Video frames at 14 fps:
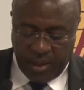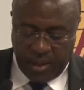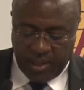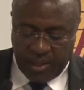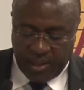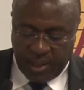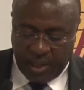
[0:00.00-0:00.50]

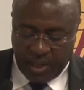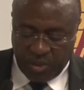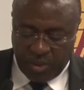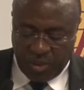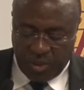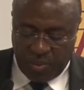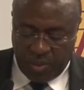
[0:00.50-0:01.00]
and the
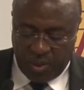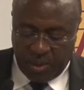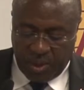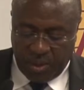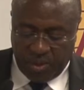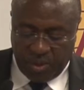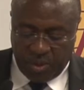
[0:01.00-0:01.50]
international
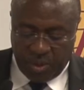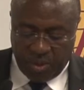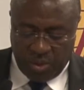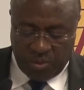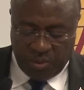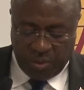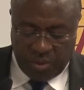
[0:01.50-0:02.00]
community to
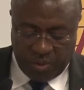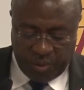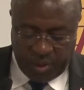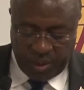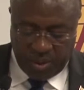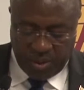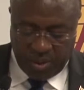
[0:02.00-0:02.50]
resolve
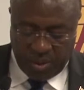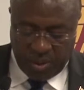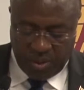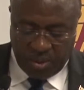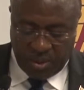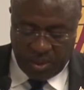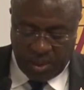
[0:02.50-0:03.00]
conflicts on the
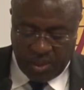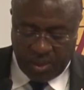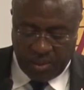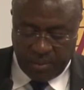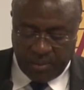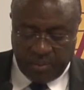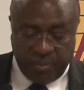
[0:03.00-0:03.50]
continent.
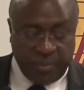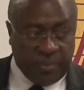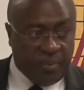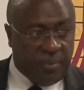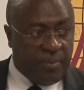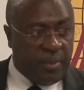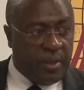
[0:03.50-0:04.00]

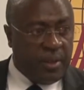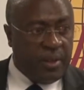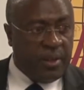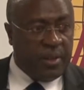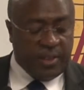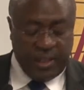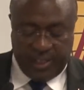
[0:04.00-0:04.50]

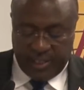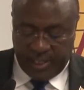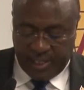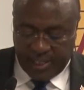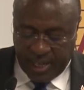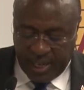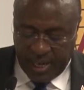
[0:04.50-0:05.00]
This
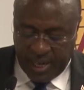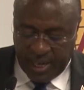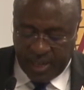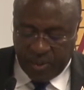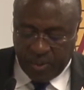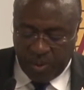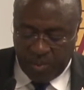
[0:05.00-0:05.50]
desire
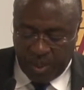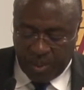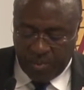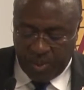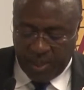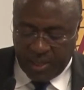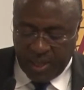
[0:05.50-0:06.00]
and
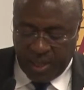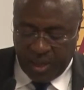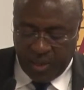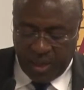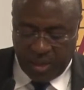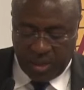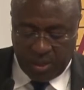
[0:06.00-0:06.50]
commitment are
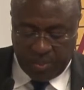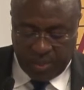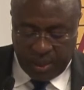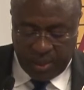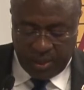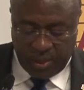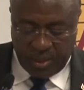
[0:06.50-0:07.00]
well
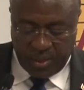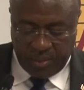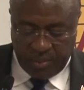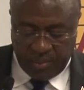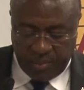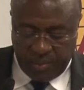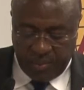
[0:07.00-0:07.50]
expressed
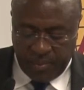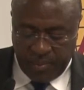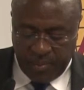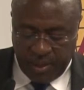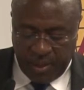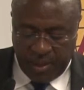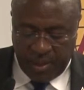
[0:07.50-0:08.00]

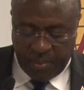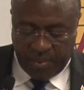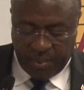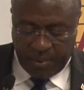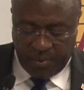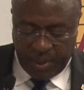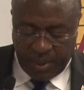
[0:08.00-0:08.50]
in
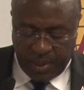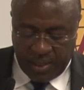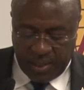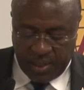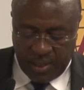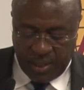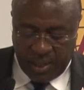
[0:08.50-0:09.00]

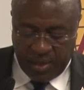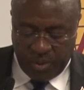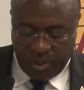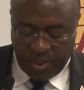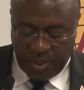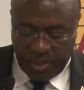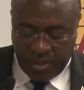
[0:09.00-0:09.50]
previous and
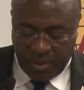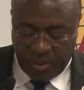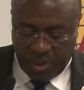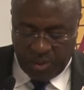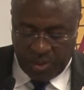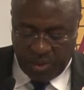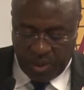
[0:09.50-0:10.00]
recent
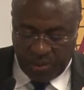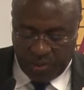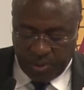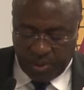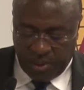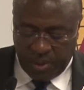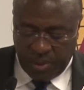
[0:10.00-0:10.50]
regional
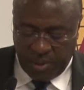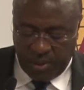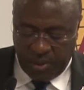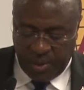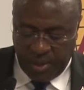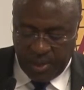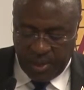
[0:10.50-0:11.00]
efforts
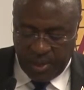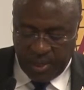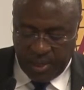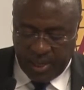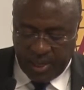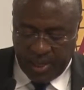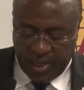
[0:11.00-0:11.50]

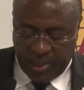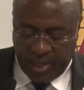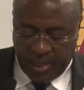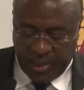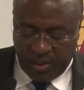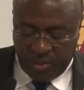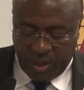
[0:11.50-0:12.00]

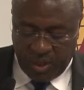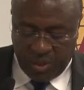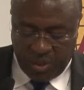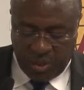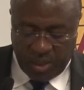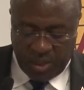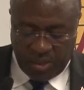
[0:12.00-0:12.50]
undertaken to
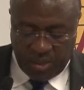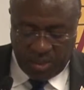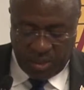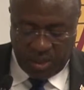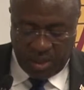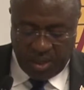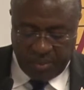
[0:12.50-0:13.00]
ensure
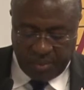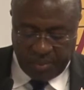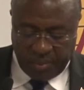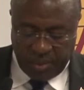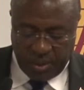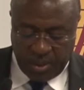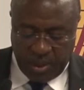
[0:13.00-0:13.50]
security,
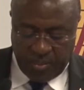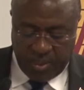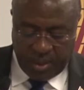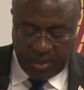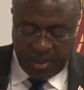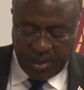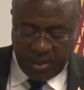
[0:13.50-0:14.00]

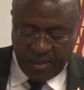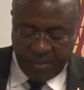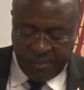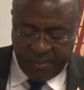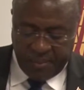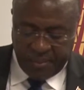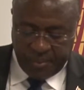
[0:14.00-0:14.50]
stability,
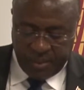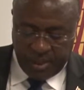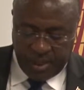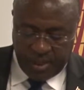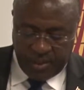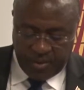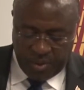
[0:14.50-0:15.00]

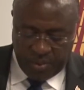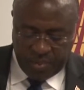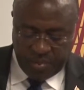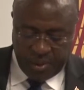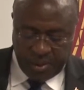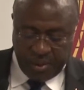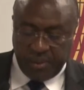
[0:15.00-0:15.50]
and
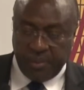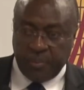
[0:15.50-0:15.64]
development.